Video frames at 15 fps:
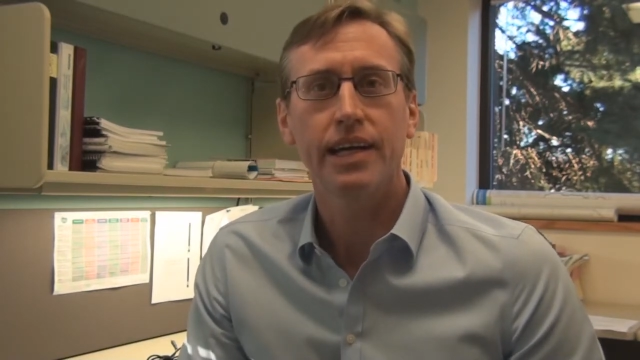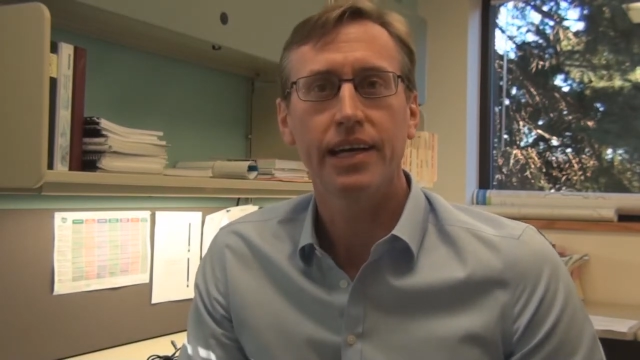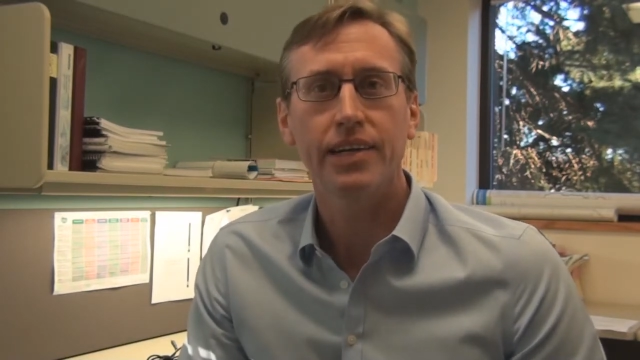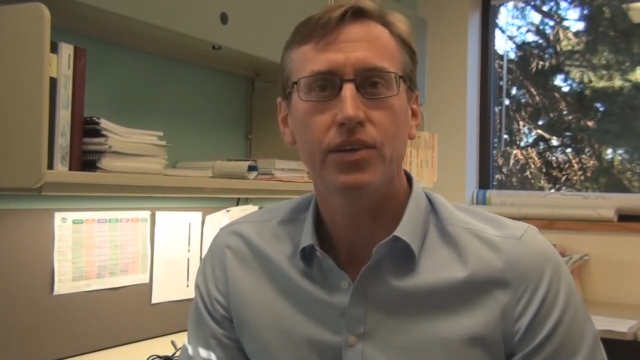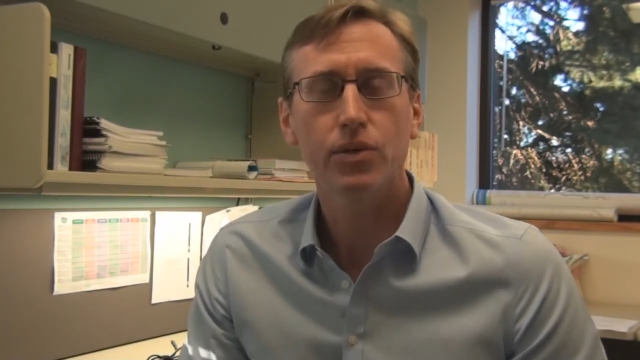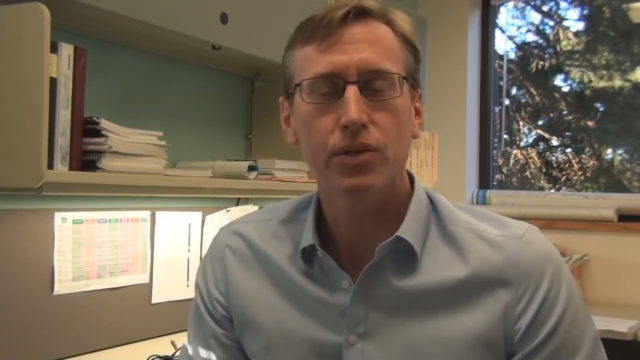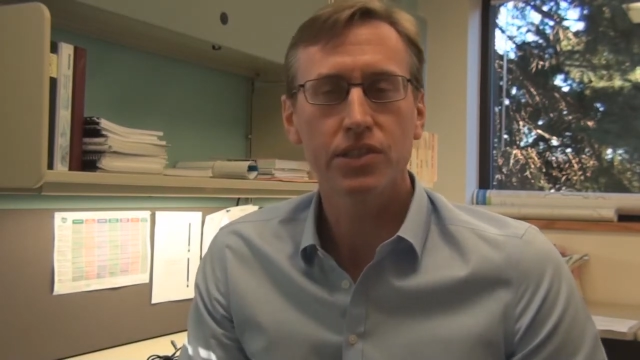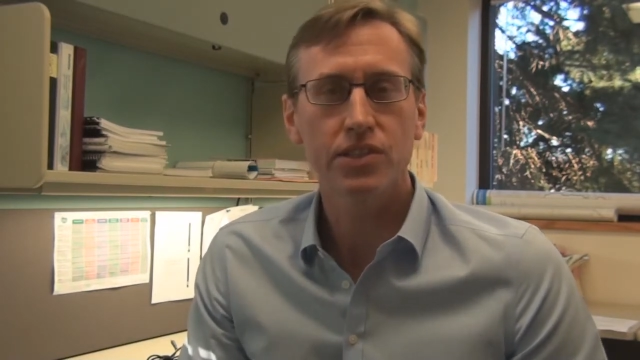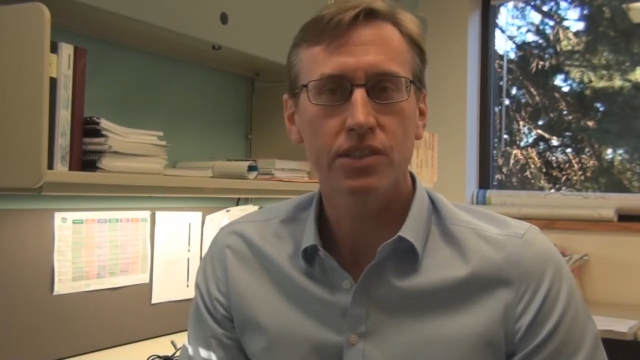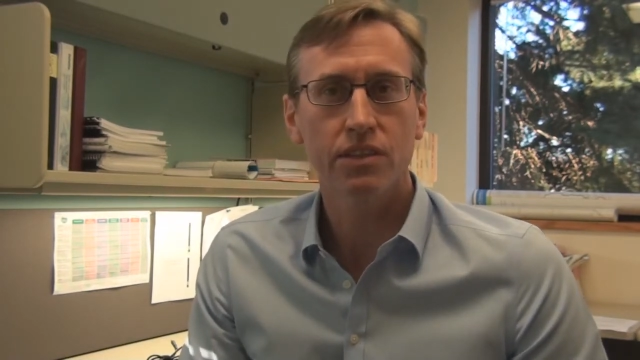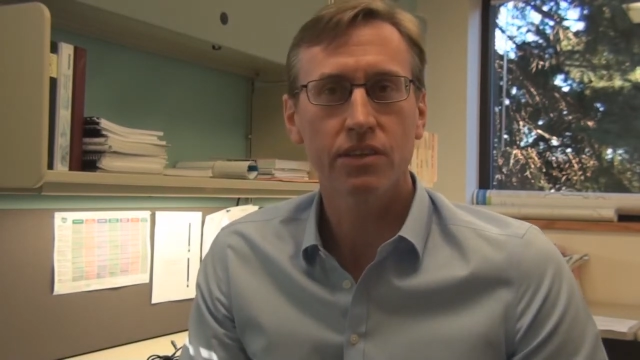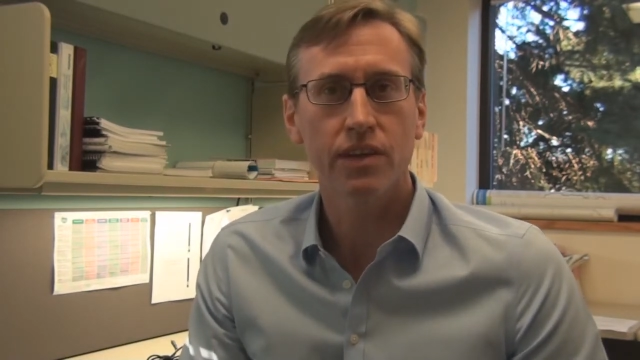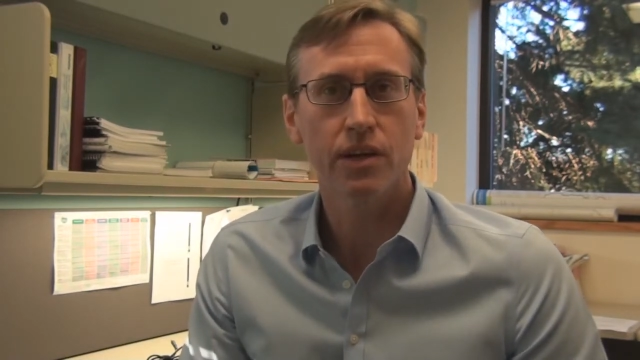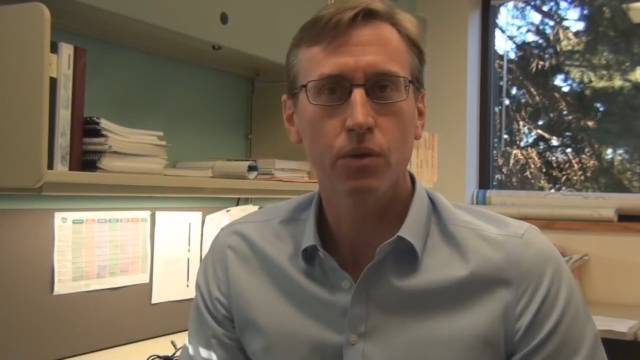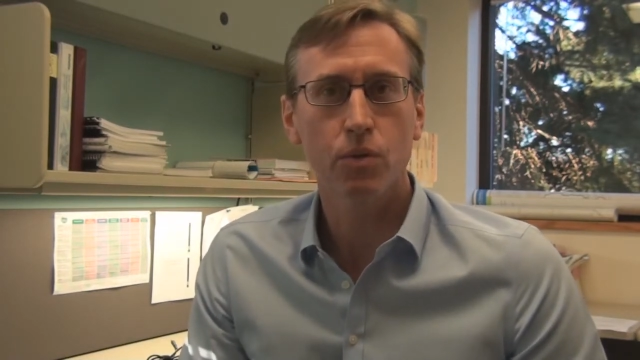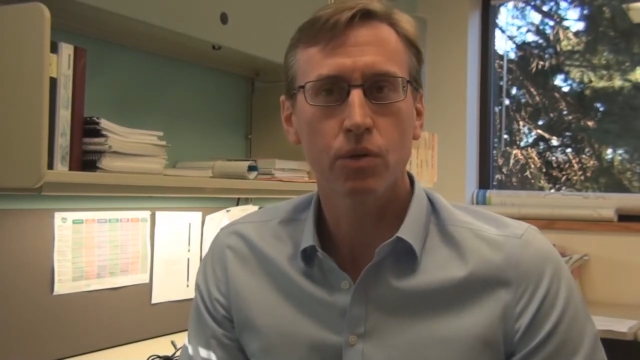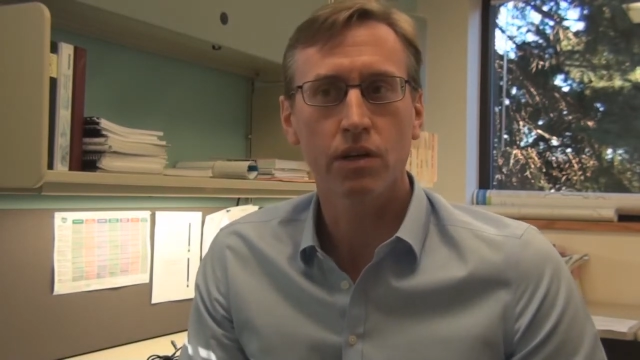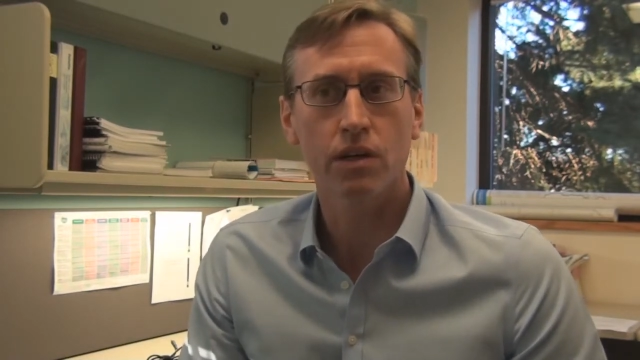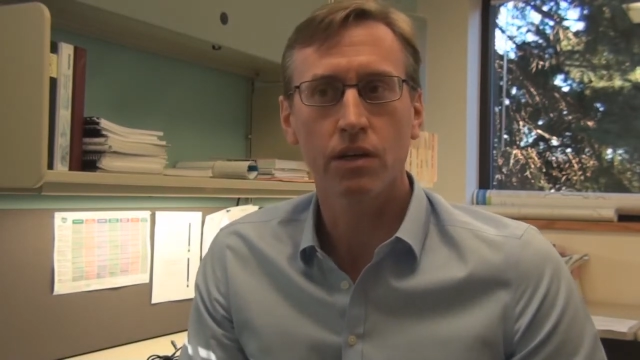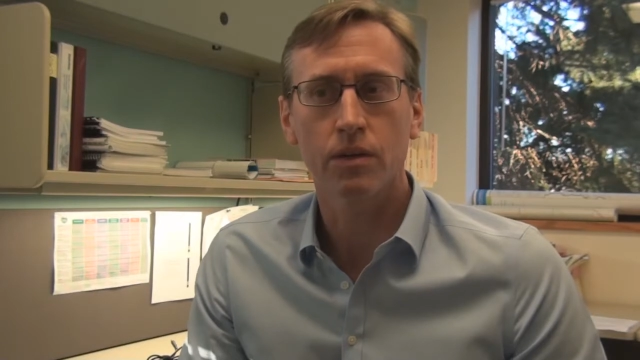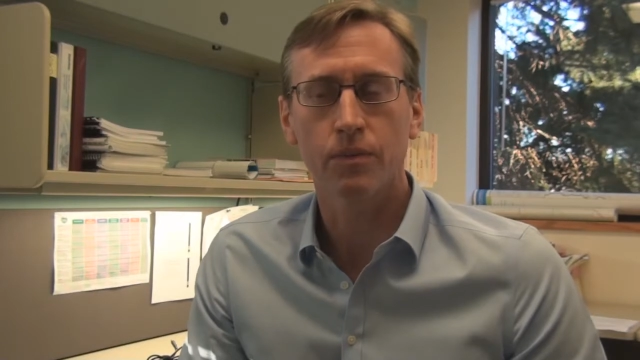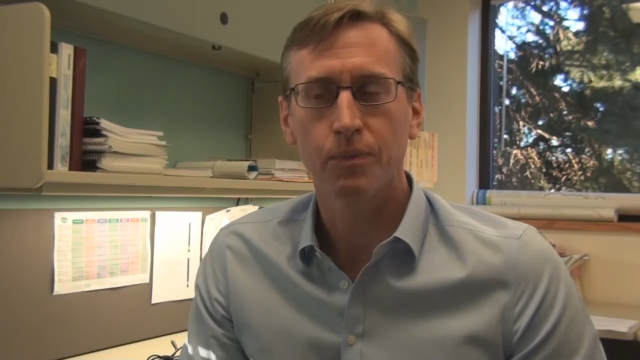and to ensure that
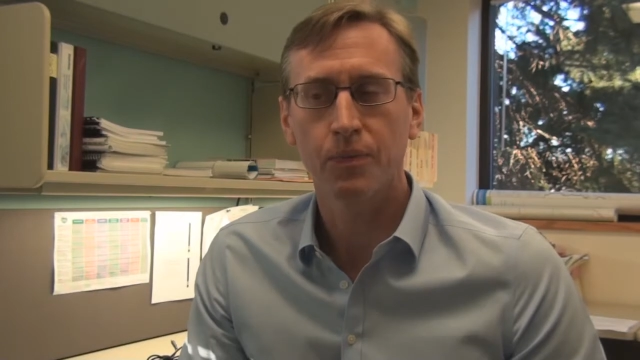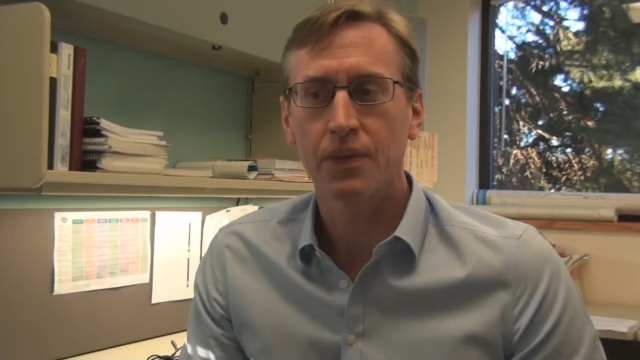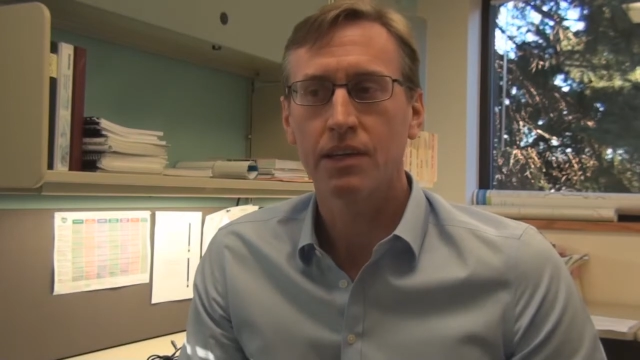we're